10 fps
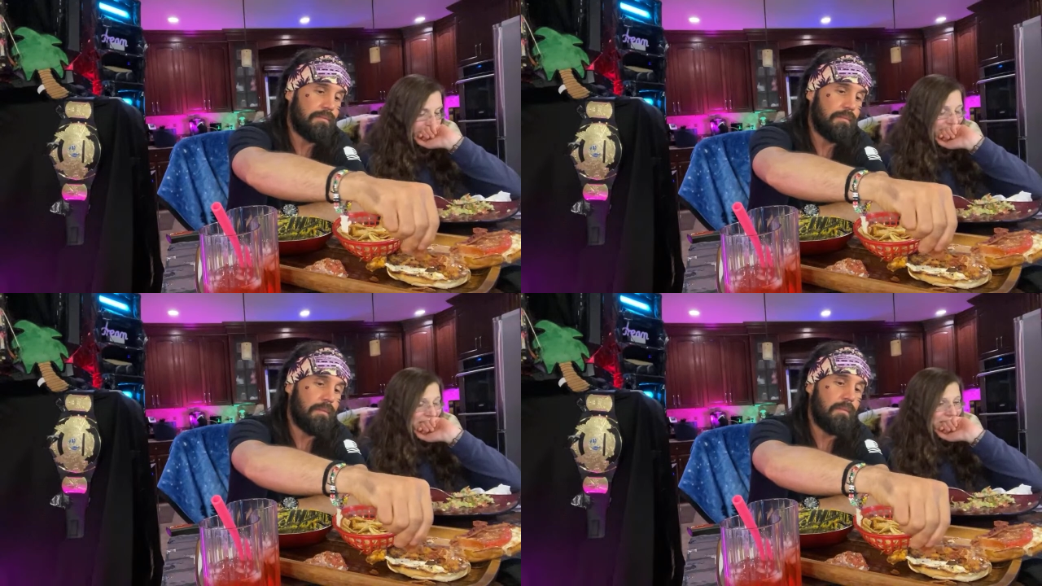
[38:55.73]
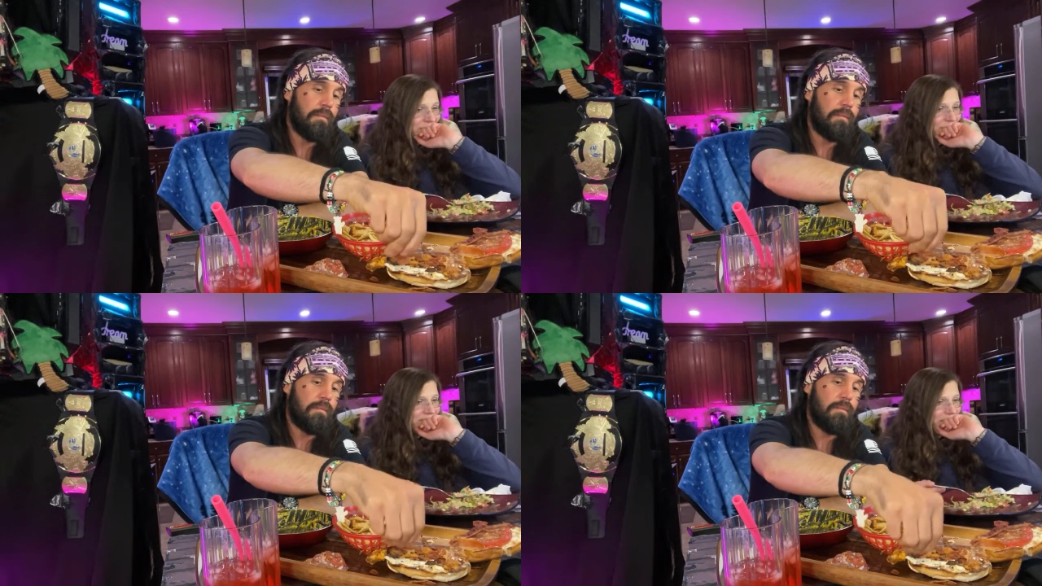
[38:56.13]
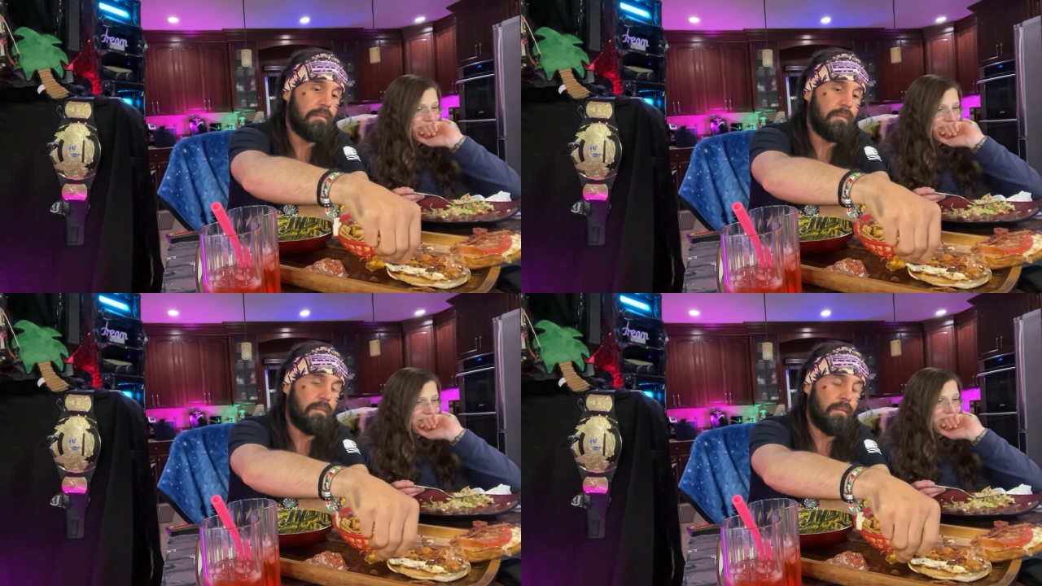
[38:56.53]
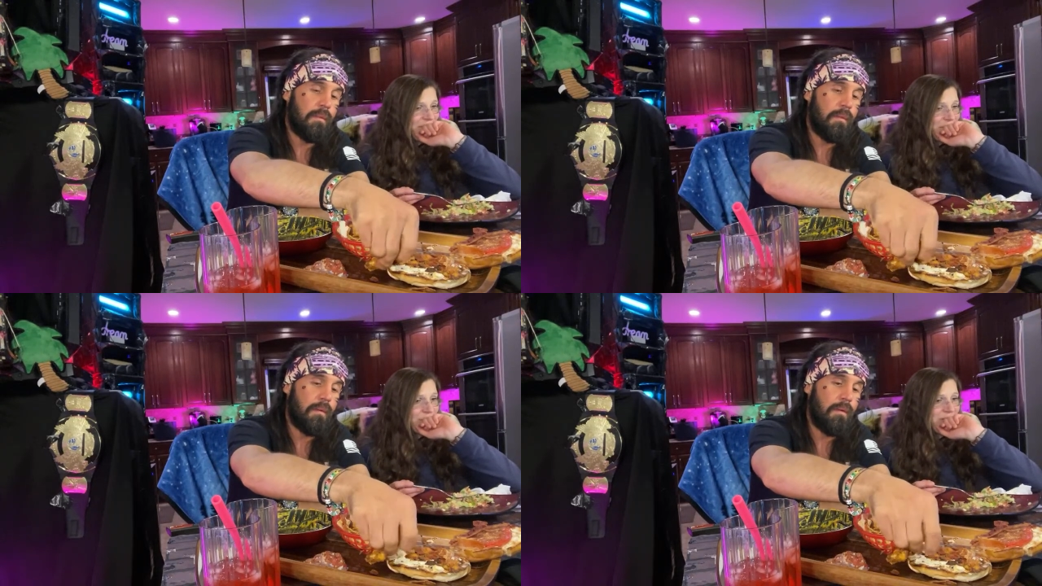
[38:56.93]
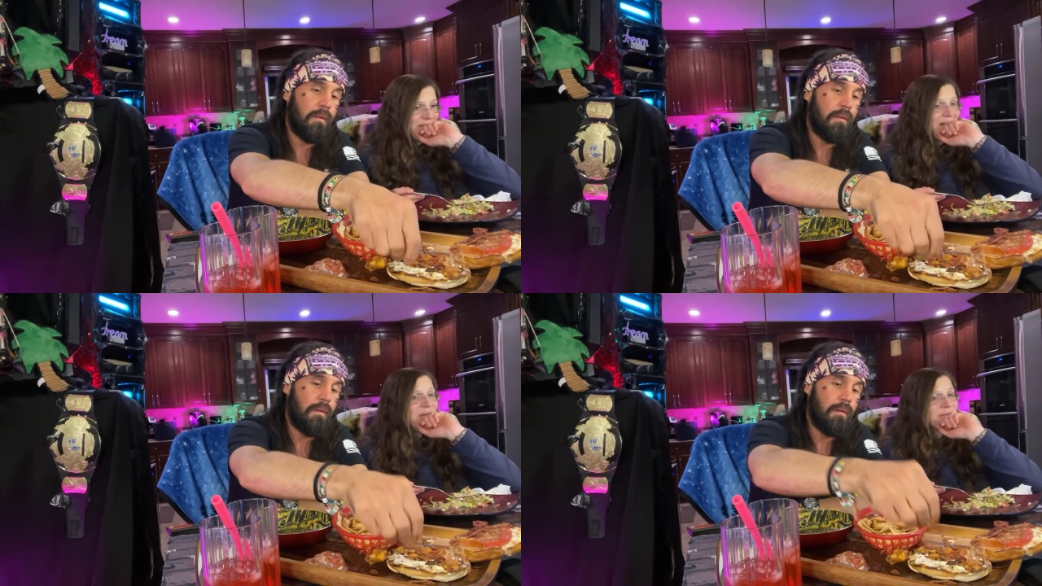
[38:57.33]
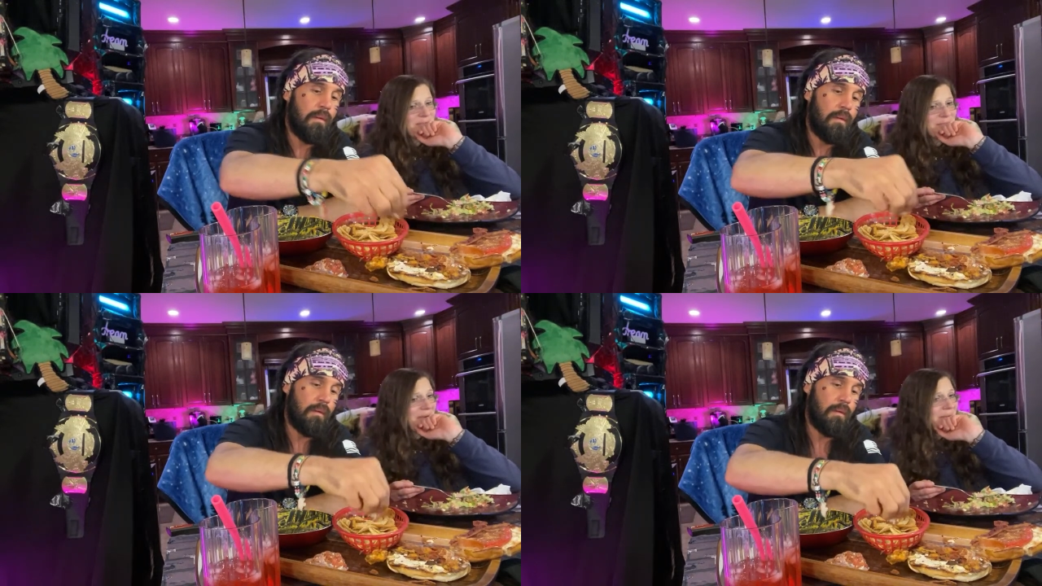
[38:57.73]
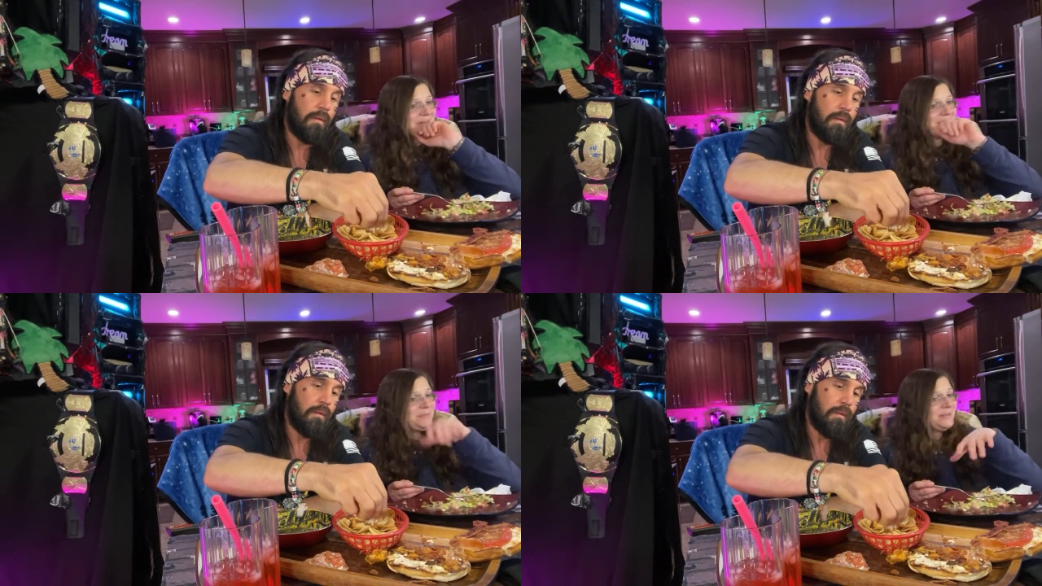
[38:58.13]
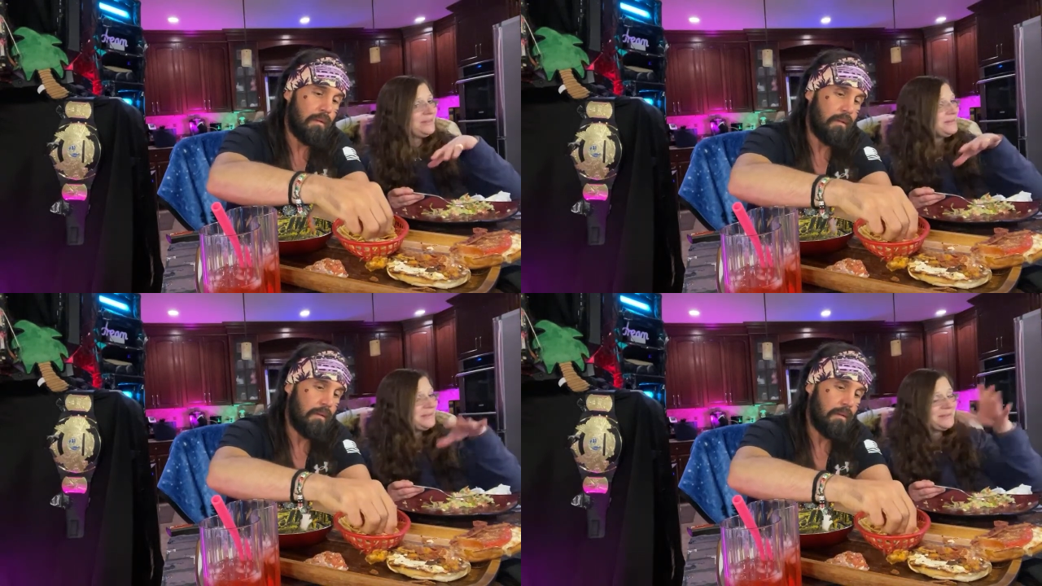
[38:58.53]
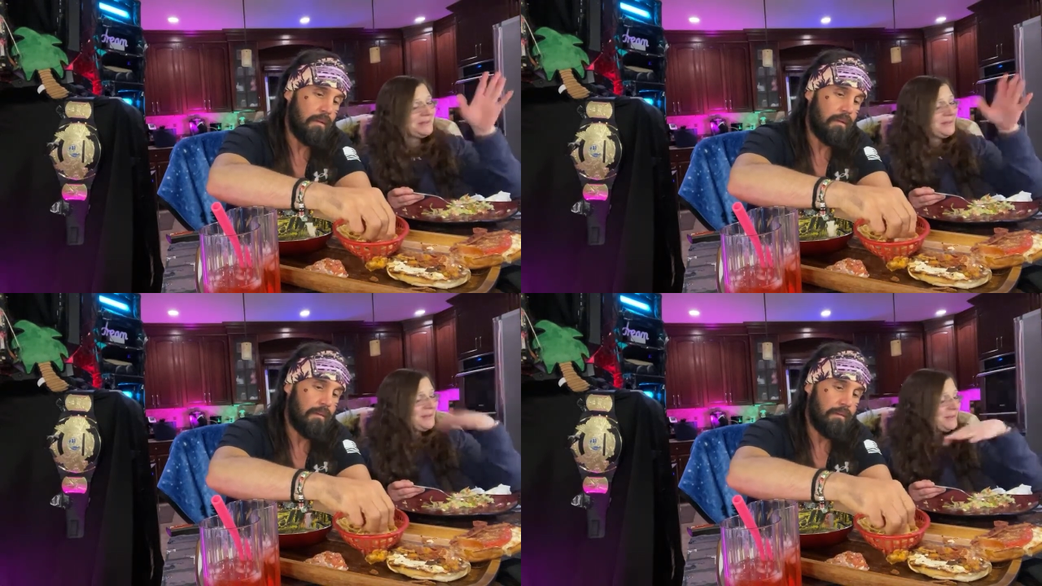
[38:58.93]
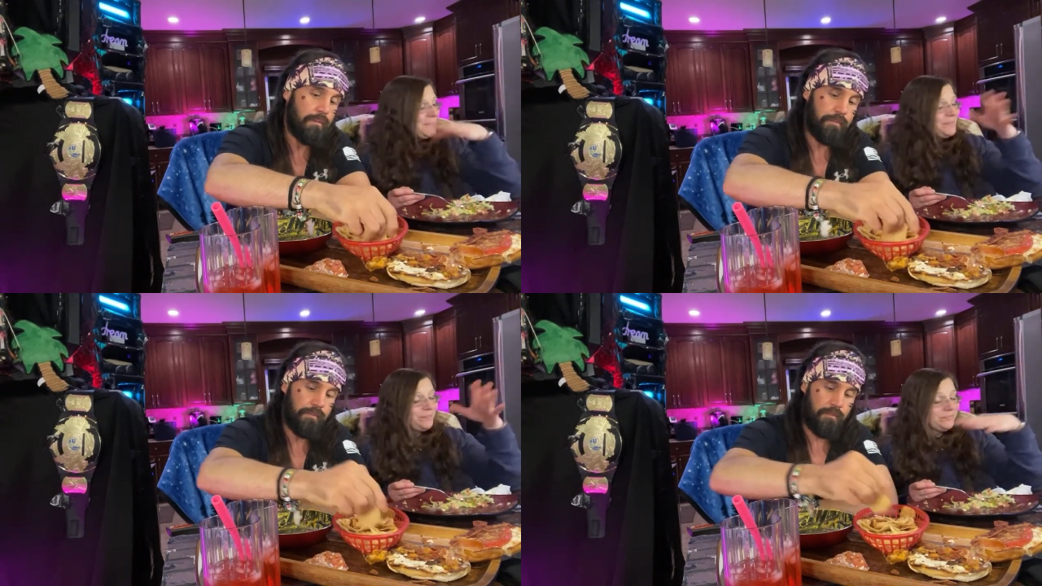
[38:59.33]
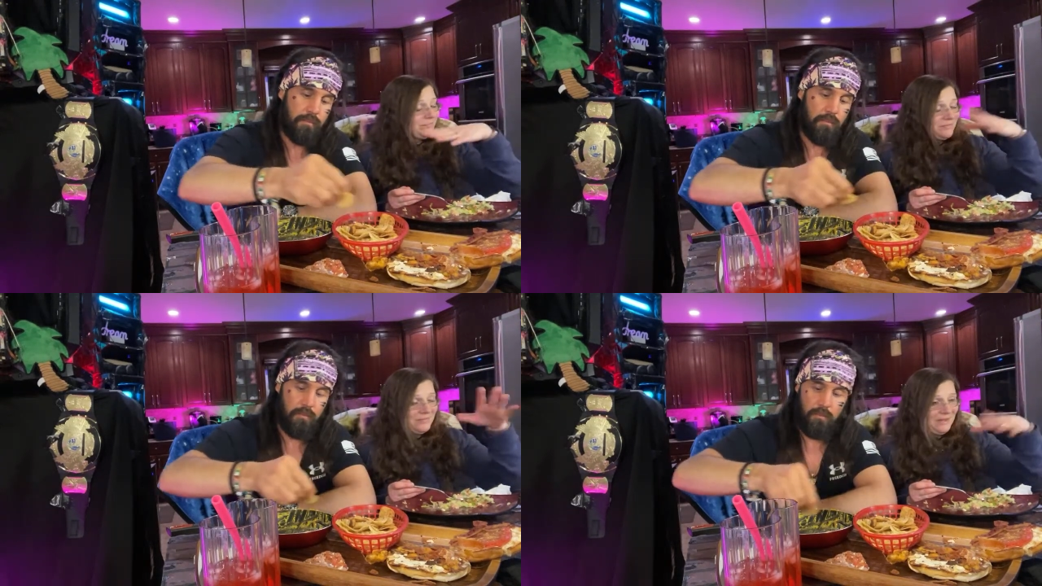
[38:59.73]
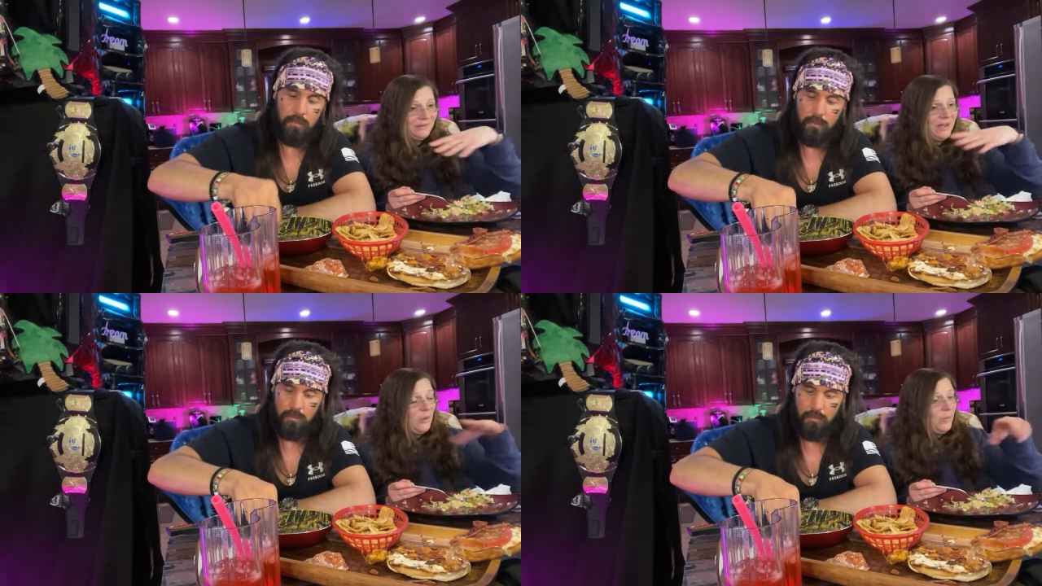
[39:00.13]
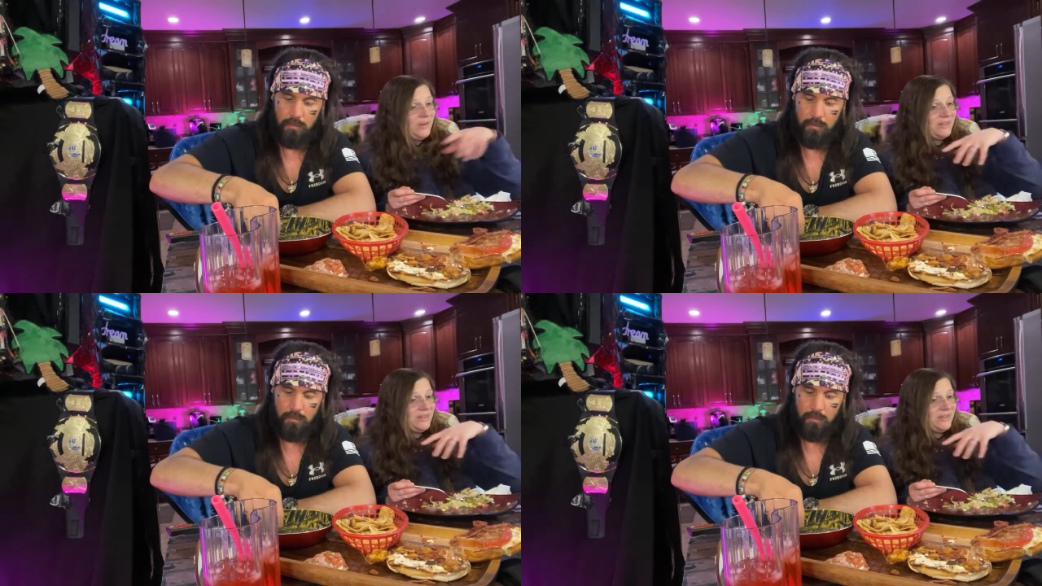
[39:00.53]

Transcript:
Speaker 1: it's a toss up, excuse me, between tacos and brownies because they're like one and